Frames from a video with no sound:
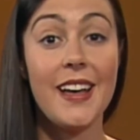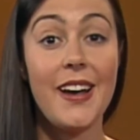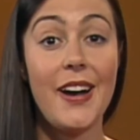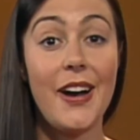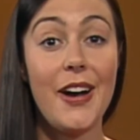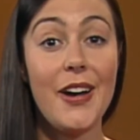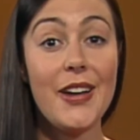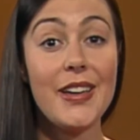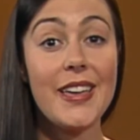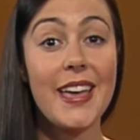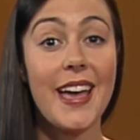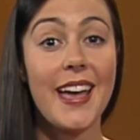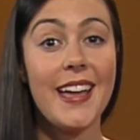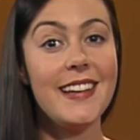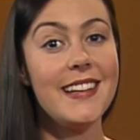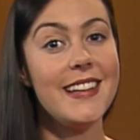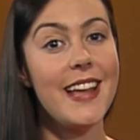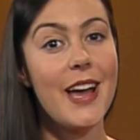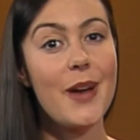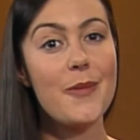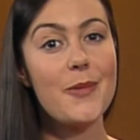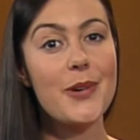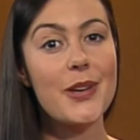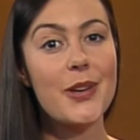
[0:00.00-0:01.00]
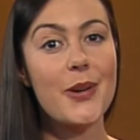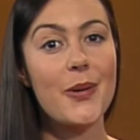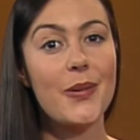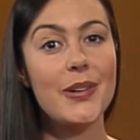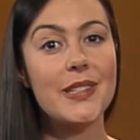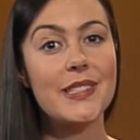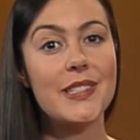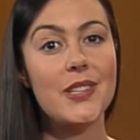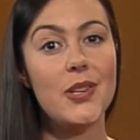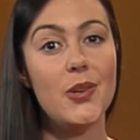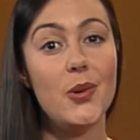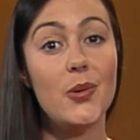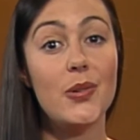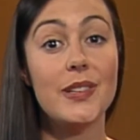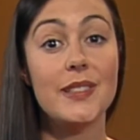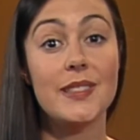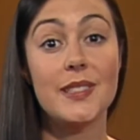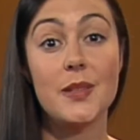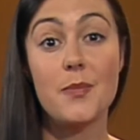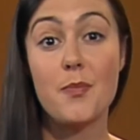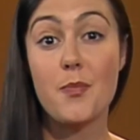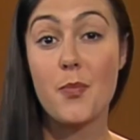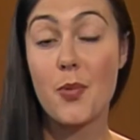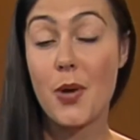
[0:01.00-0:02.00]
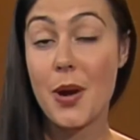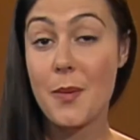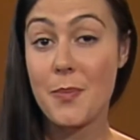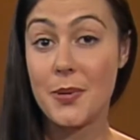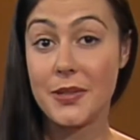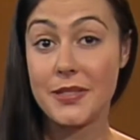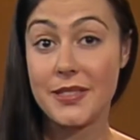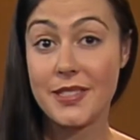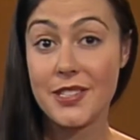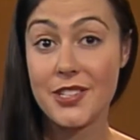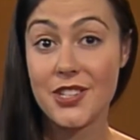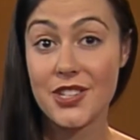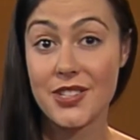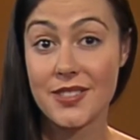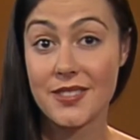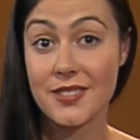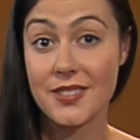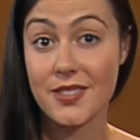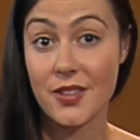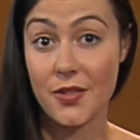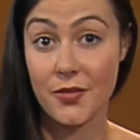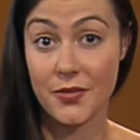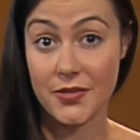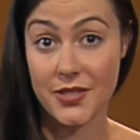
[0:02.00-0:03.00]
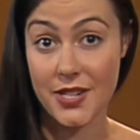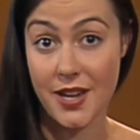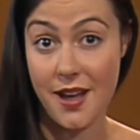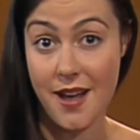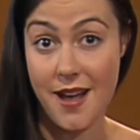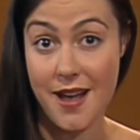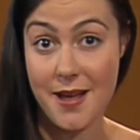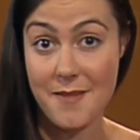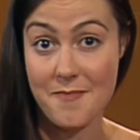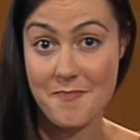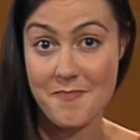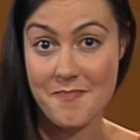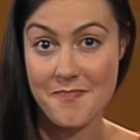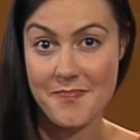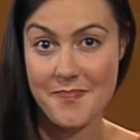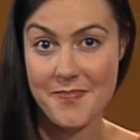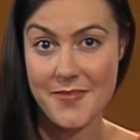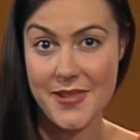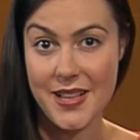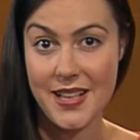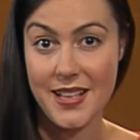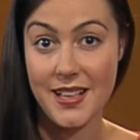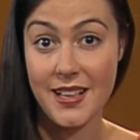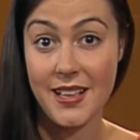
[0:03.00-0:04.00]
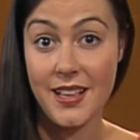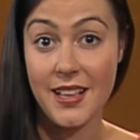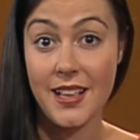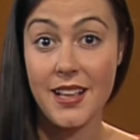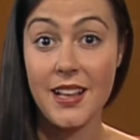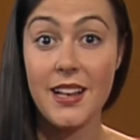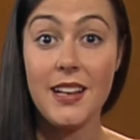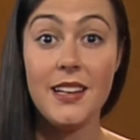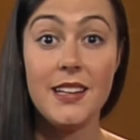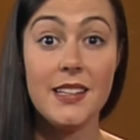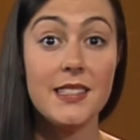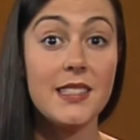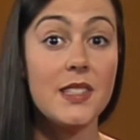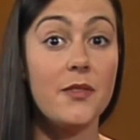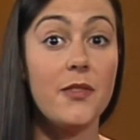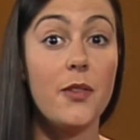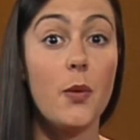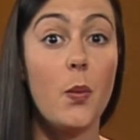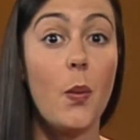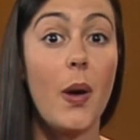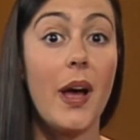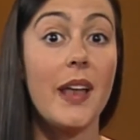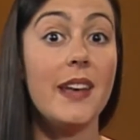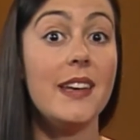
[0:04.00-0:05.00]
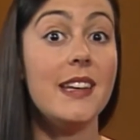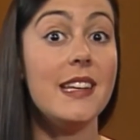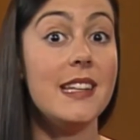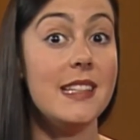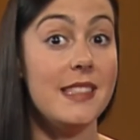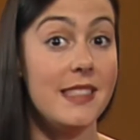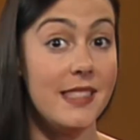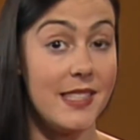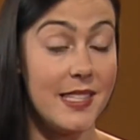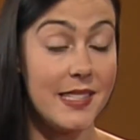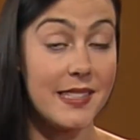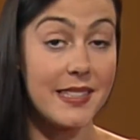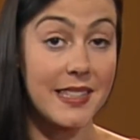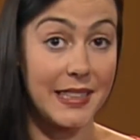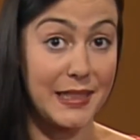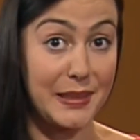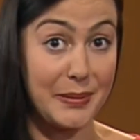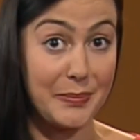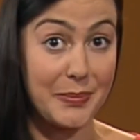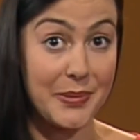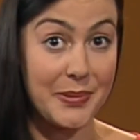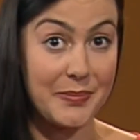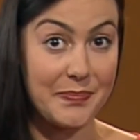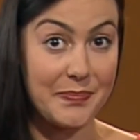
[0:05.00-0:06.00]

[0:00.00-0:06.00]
Okay, now we're going to look at some prepositions of time. Listen for one in this clip.